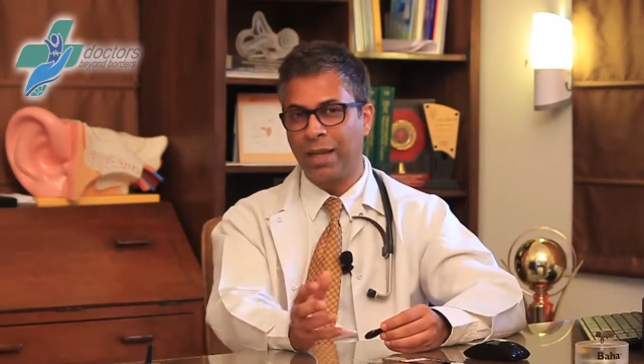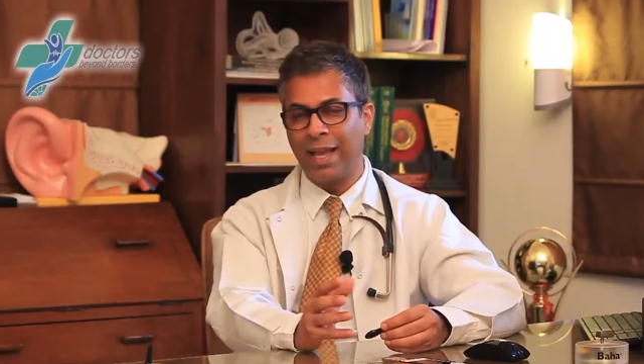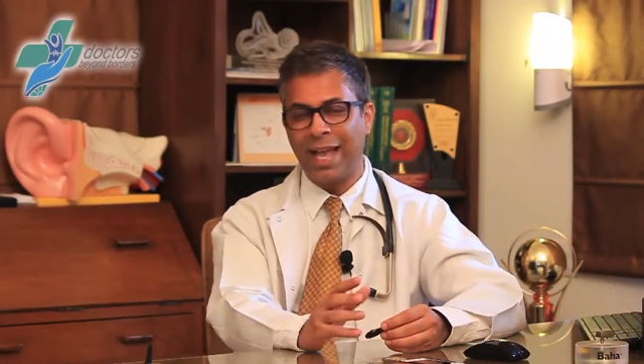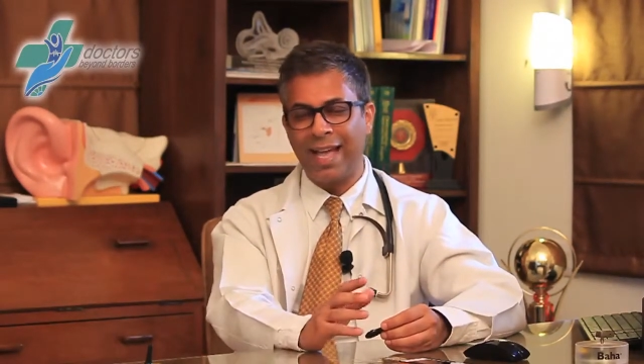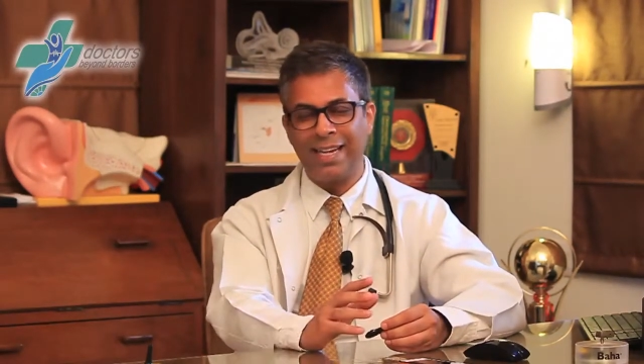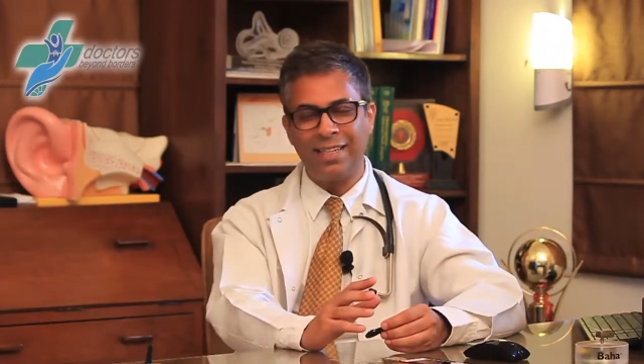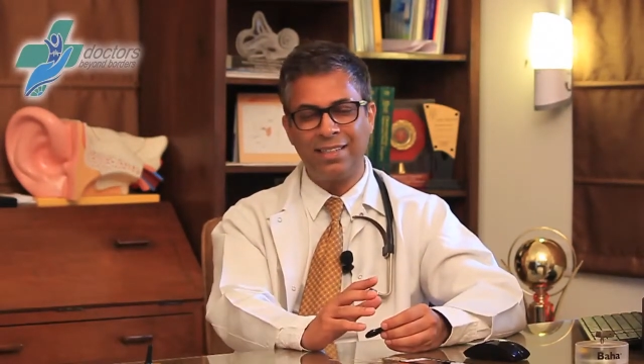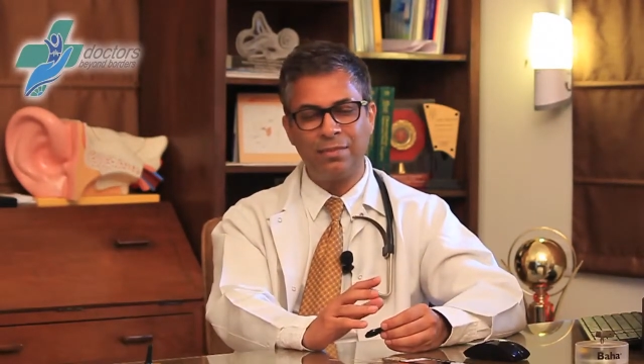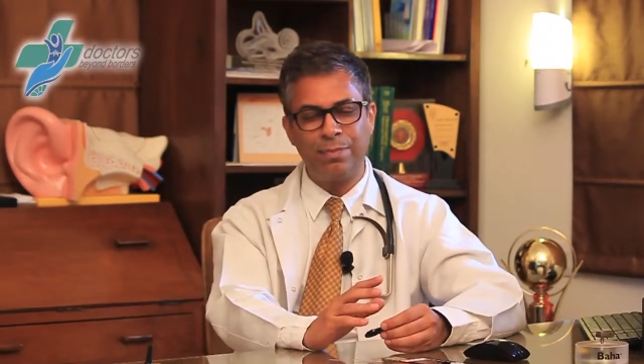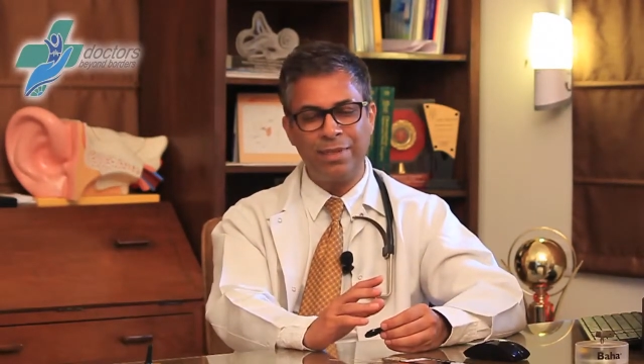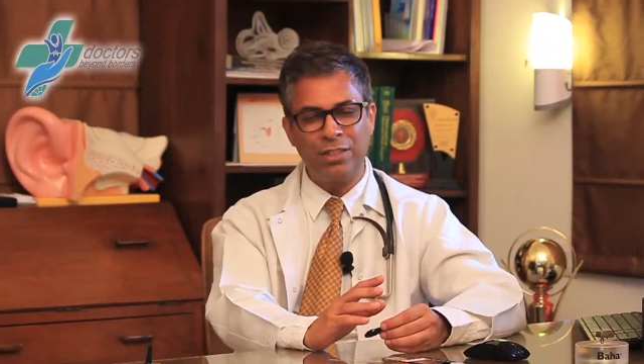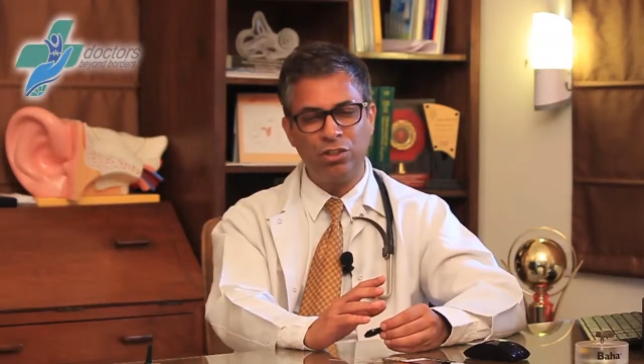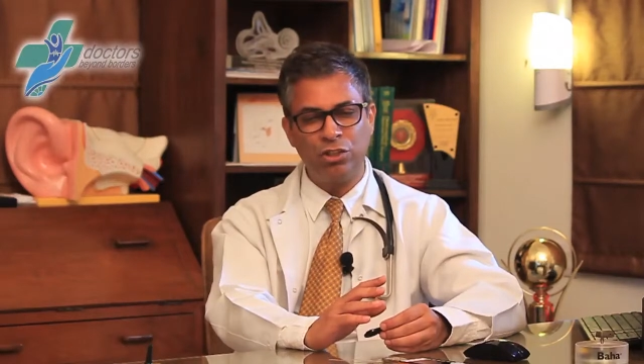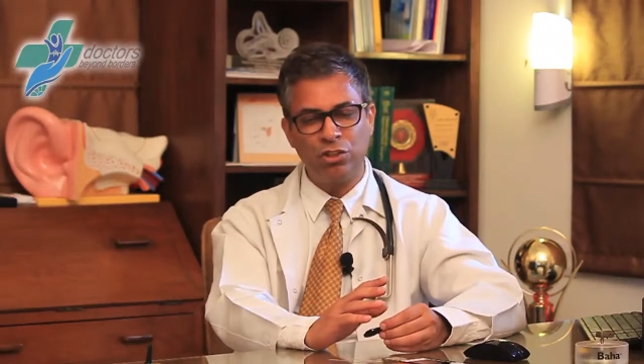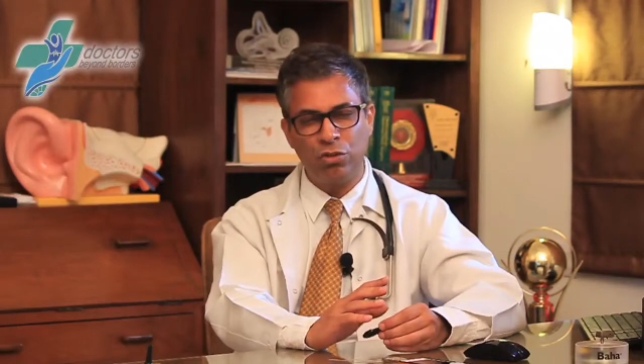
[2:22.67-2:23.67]
and it has
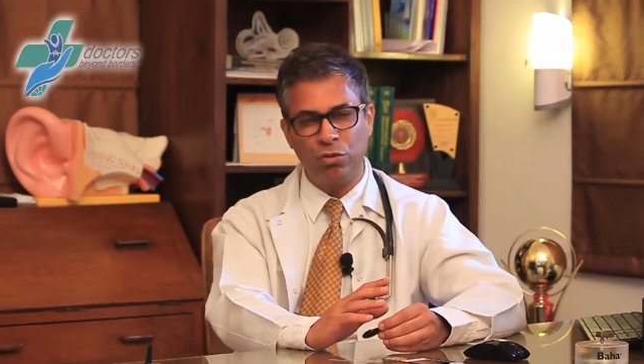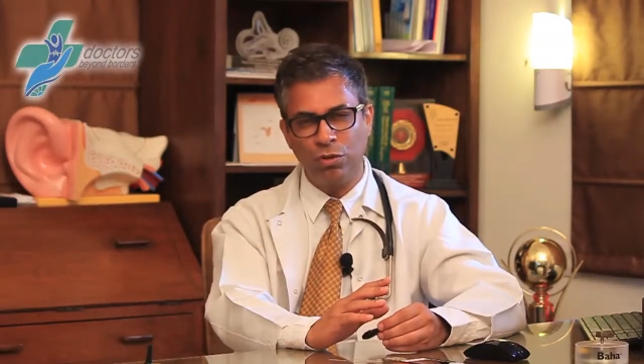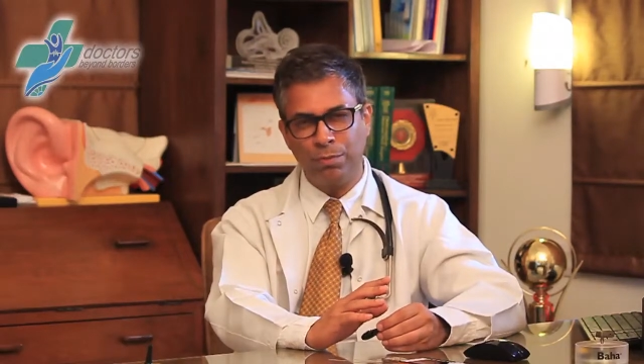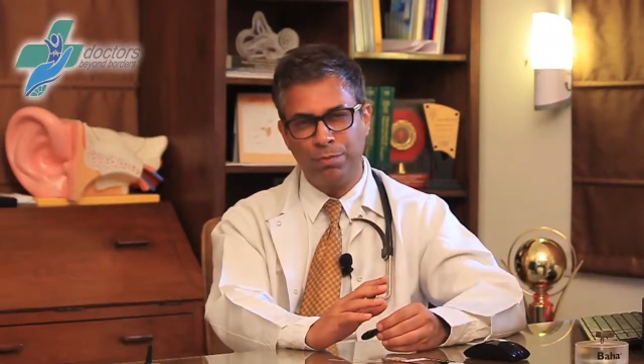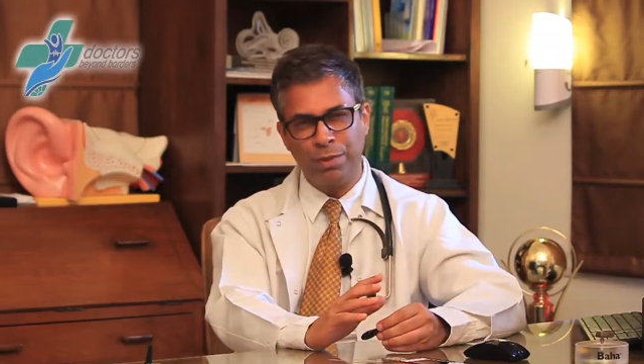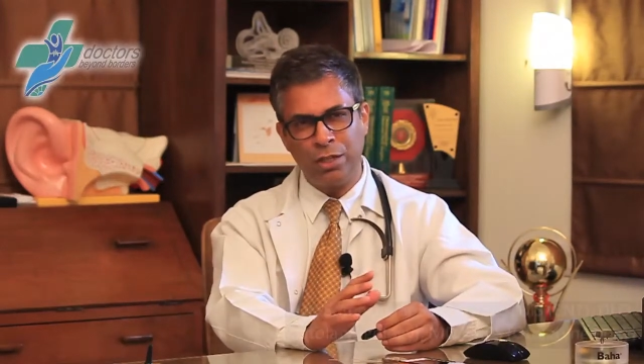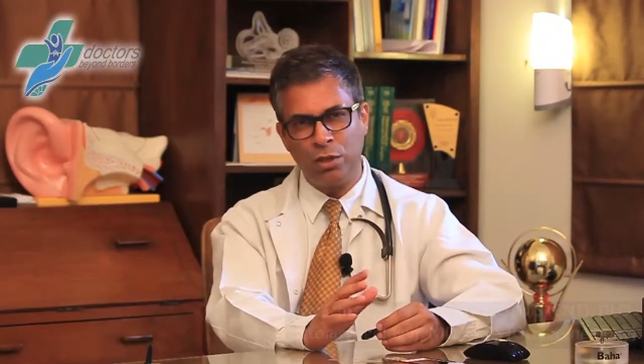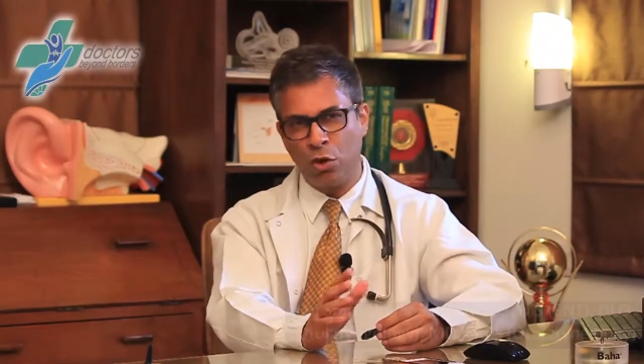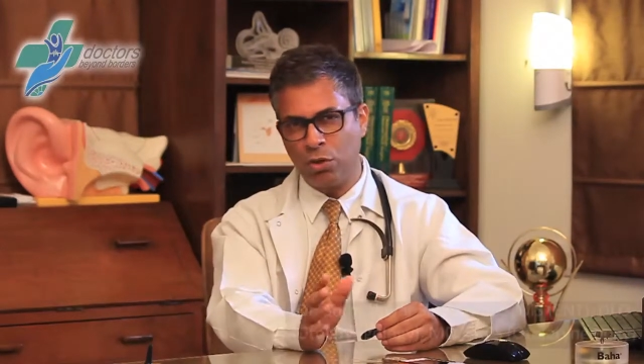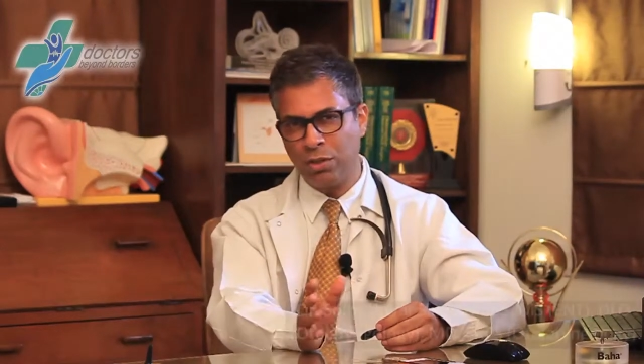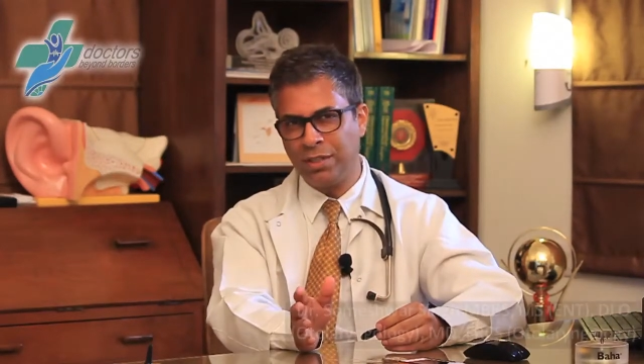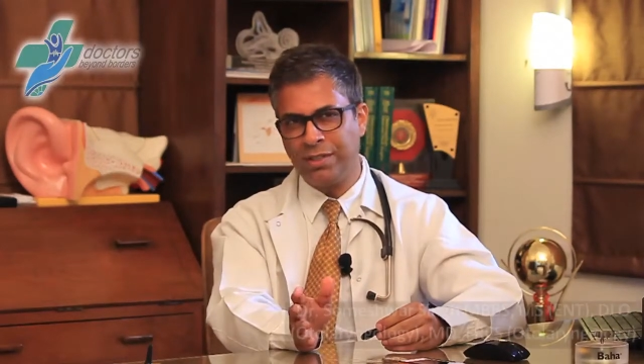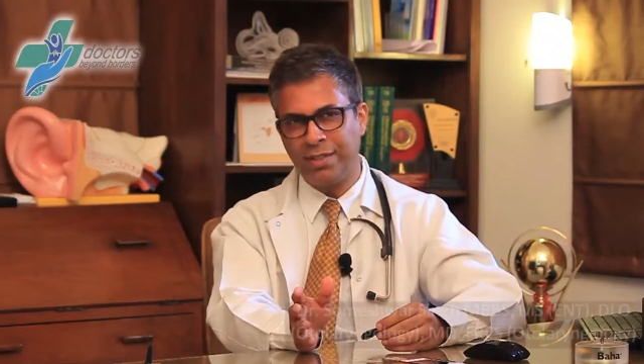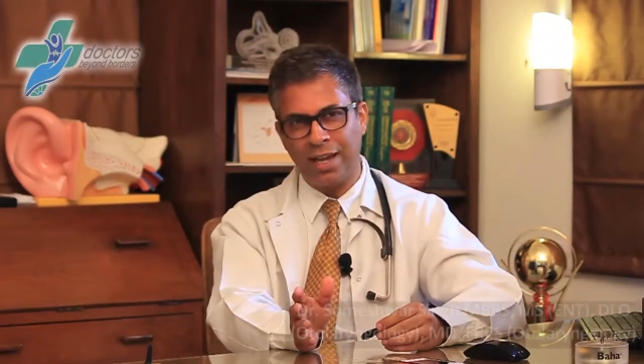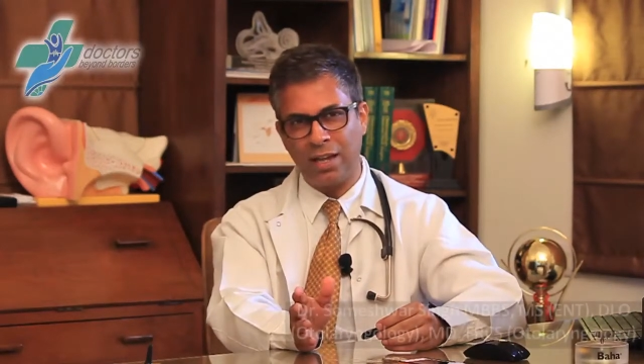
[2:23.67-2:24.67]
been shown
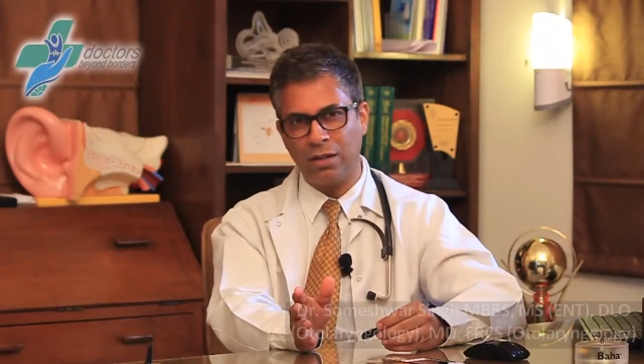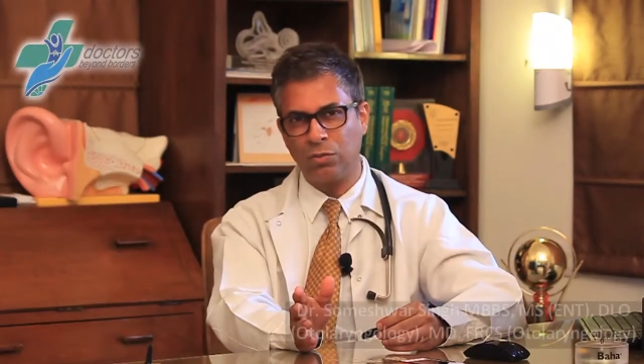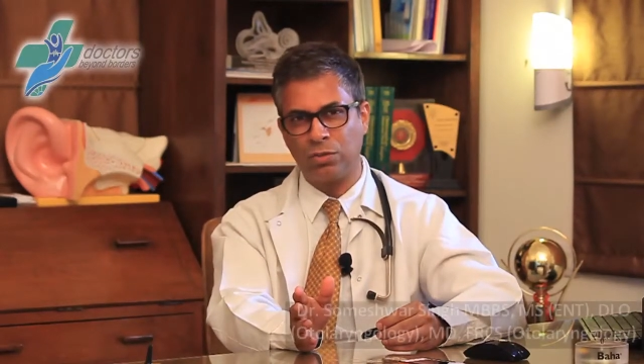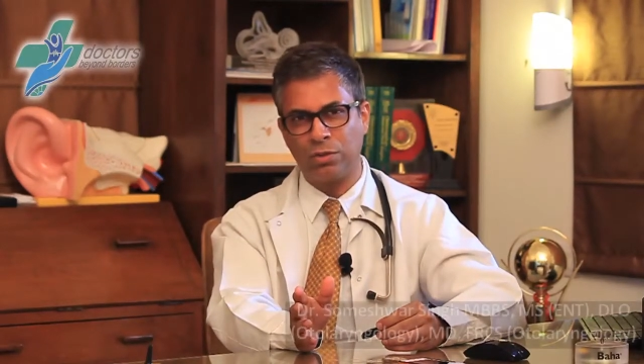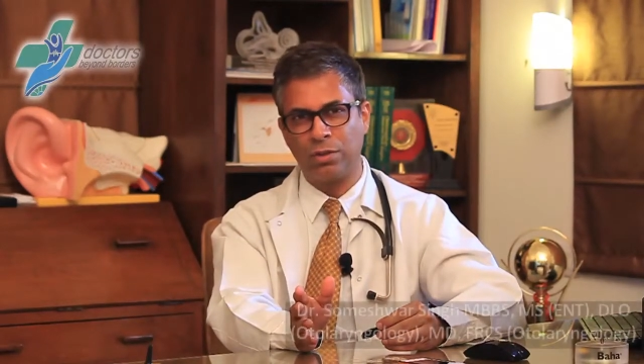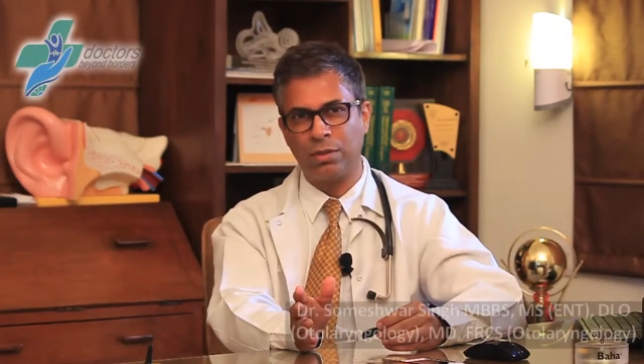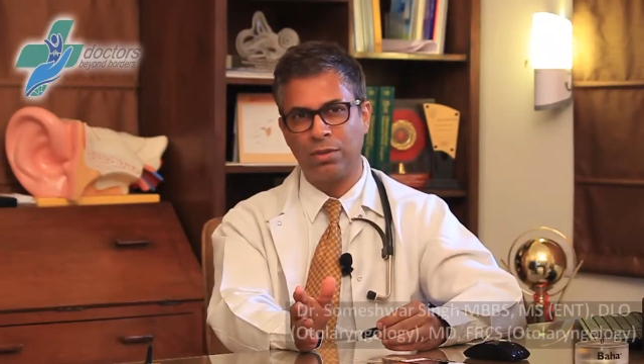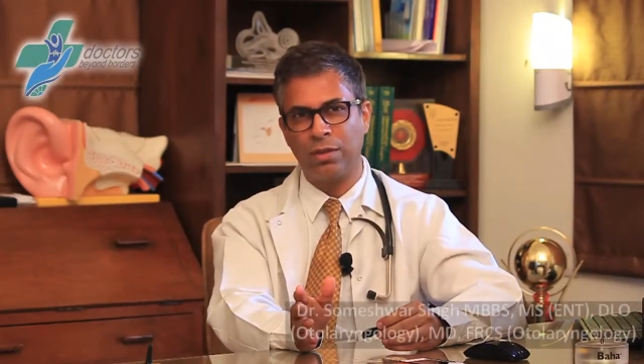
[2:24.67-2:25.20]
beyond doubt